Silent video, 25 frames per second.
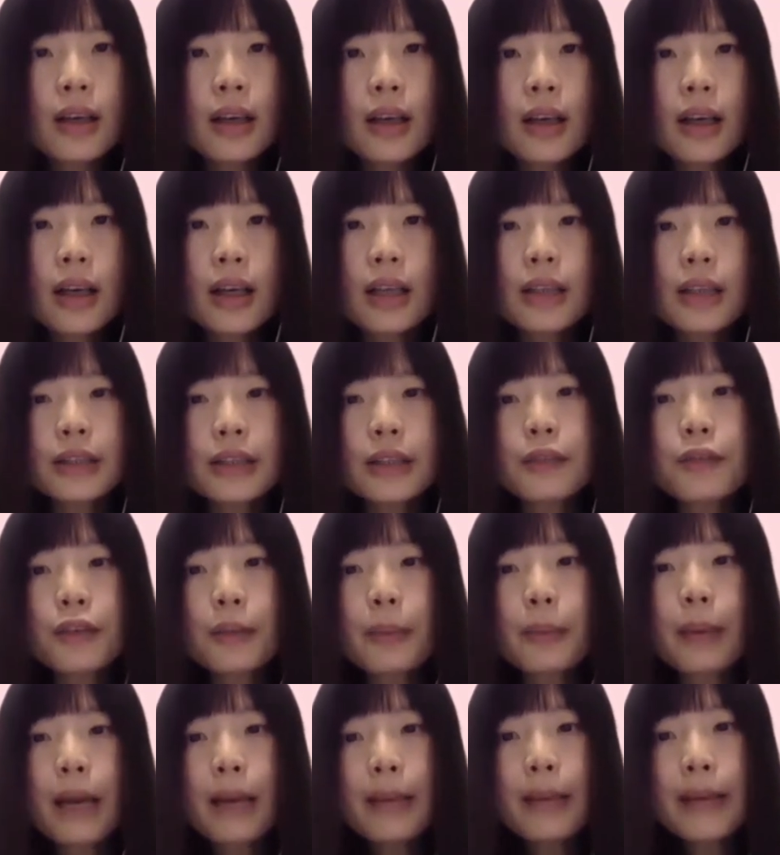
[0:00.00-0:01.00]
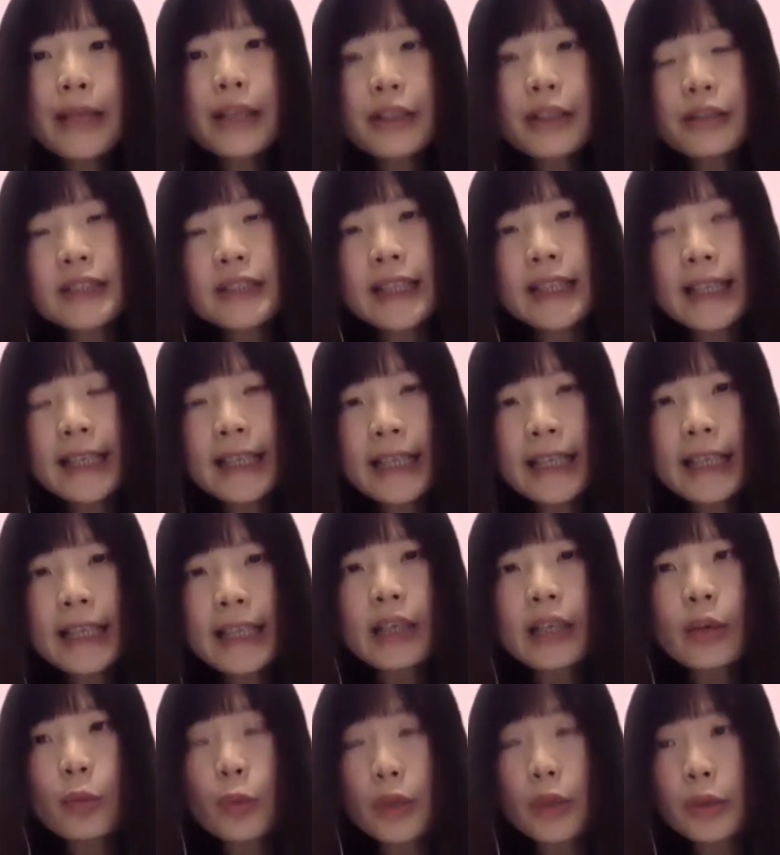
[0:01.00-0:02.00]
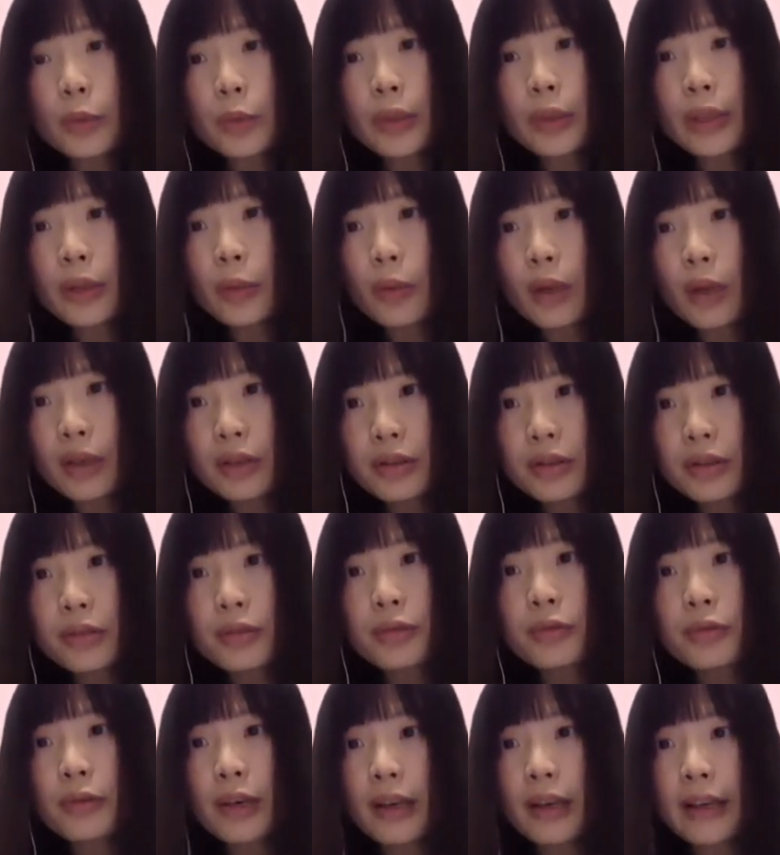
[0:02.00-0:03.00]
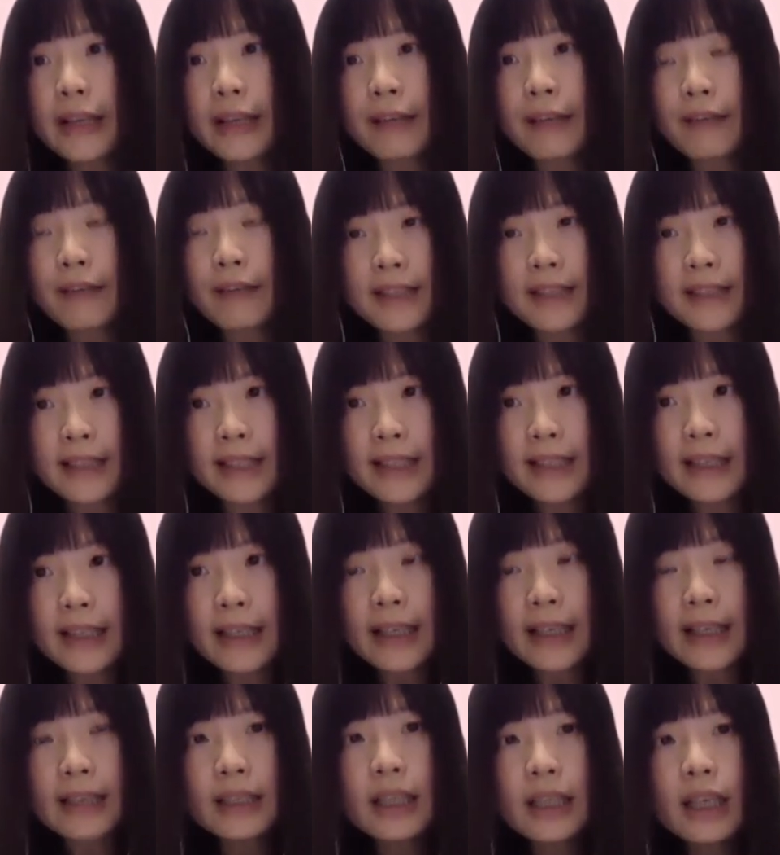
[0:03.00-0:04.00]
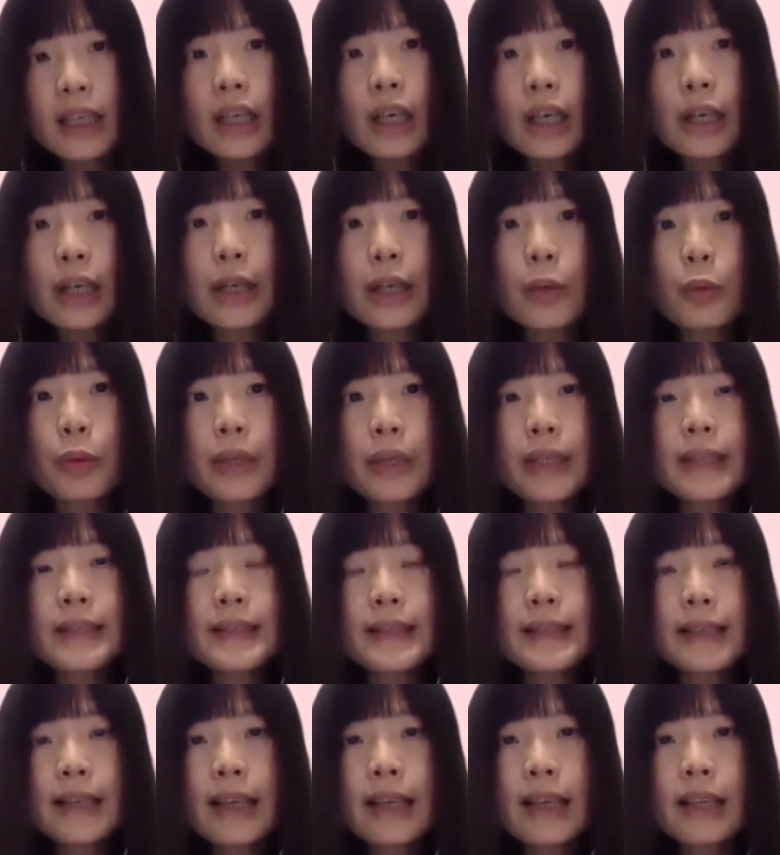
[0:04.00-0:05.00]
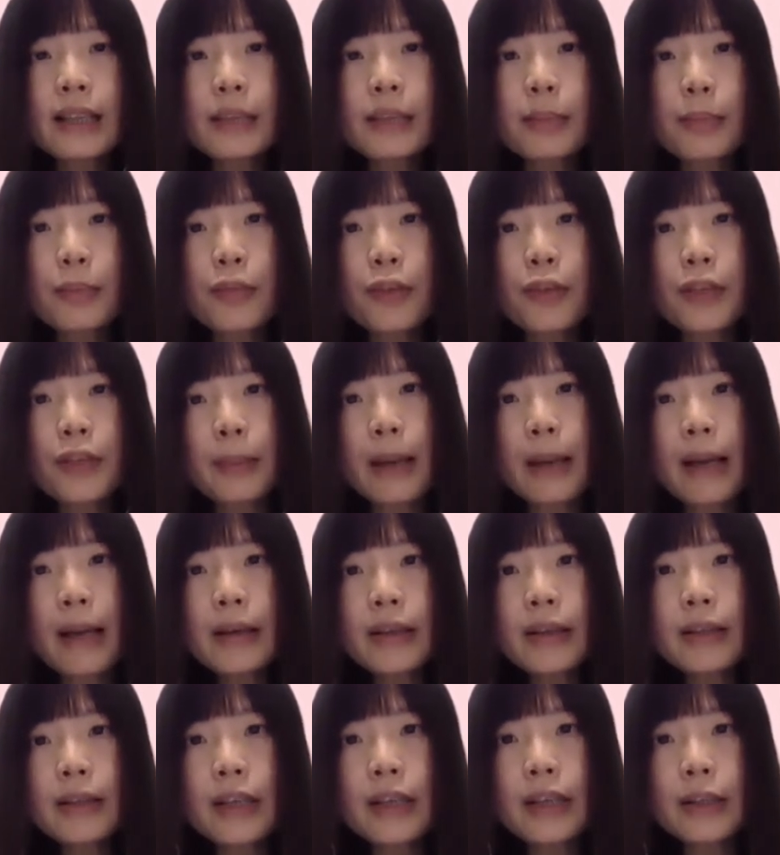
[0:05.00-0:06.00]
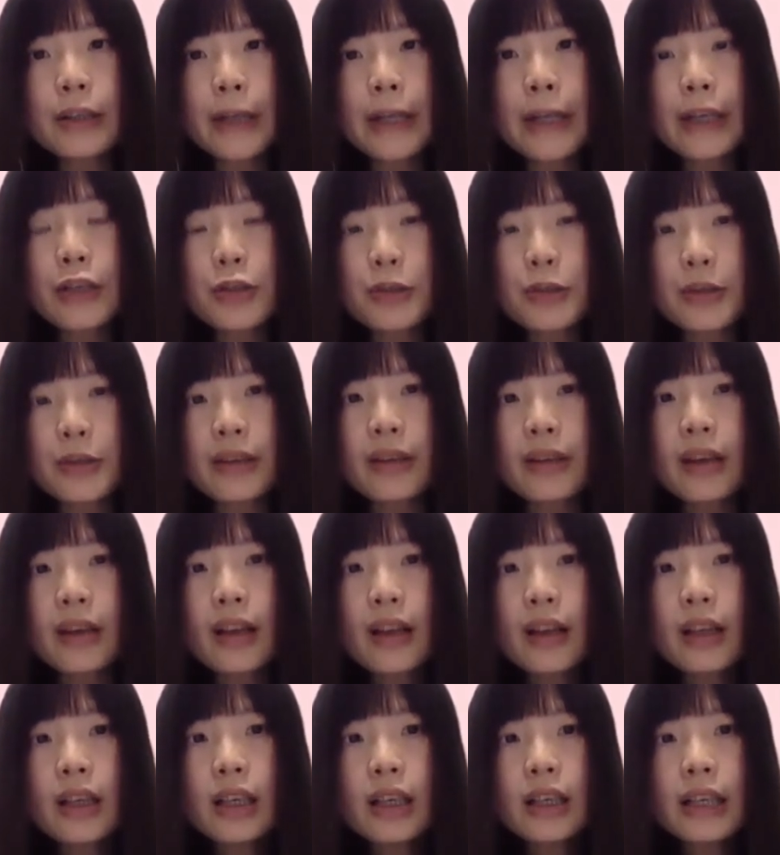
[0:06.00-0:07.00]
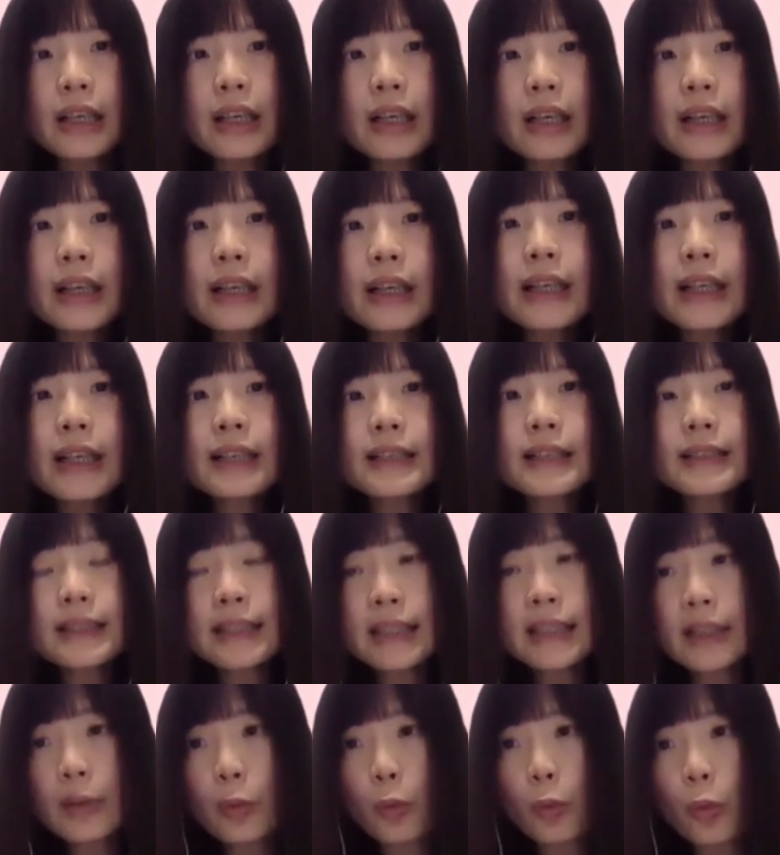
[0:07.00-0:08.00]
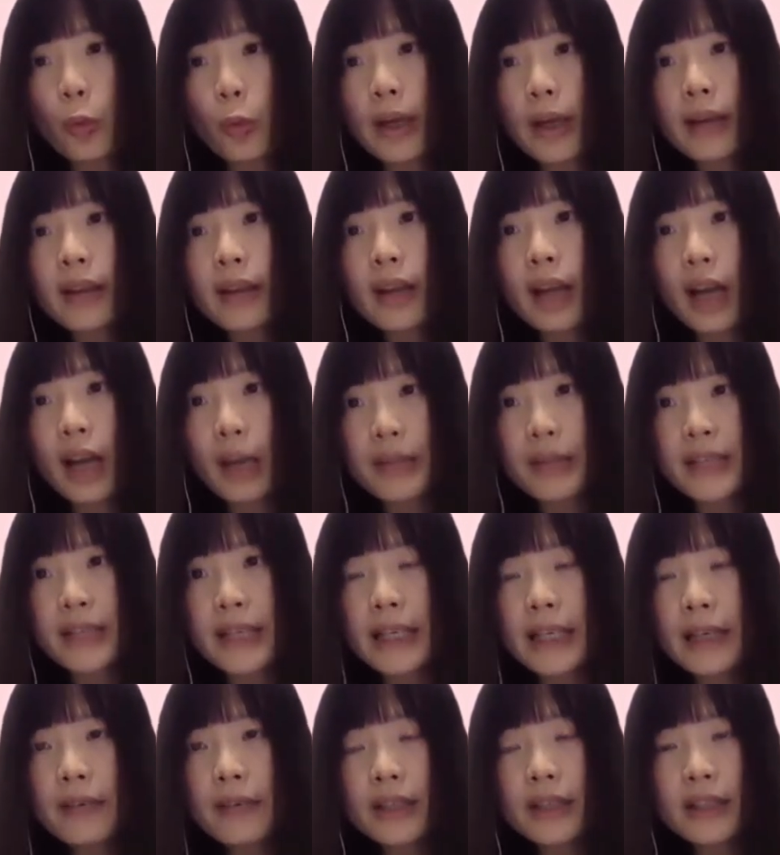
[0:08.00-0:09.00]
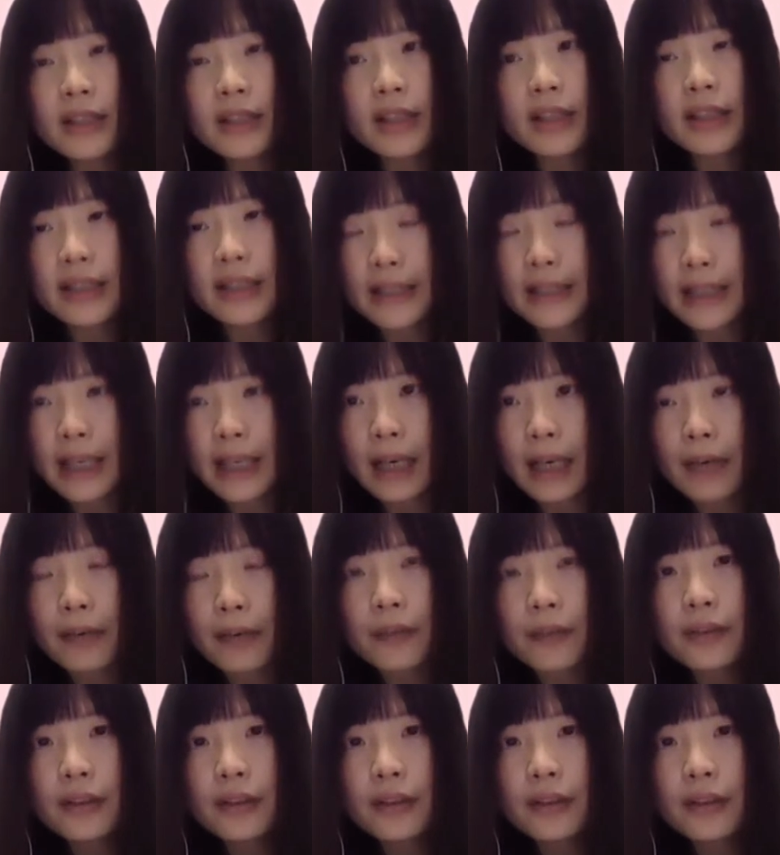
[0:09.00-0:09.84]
So for public goods here, what we want to investigate is, we think for the public allocation, only consider one objective is not enough.